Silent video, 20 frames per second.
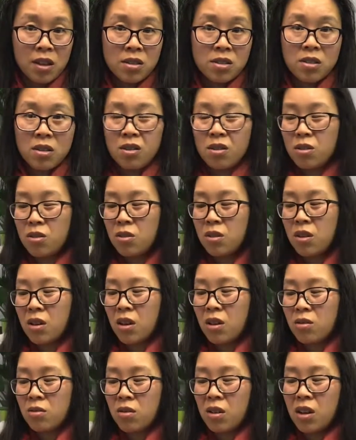so you
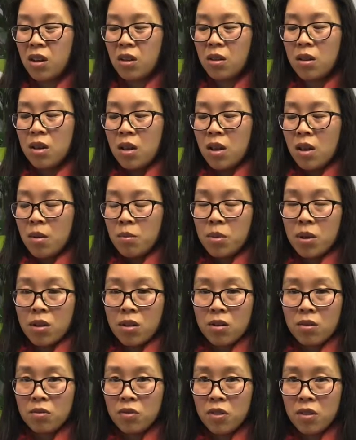can really be
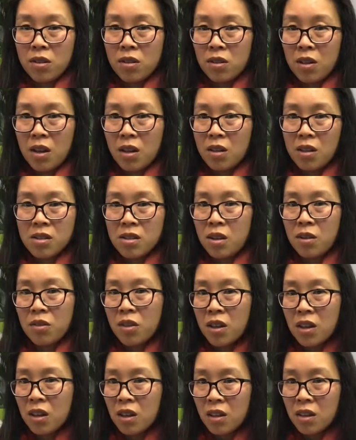confident that there's
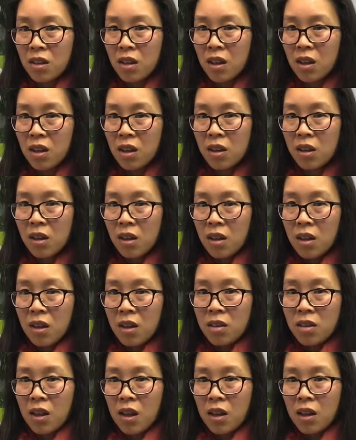nothing in there
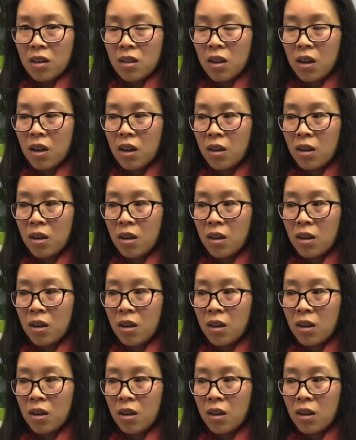that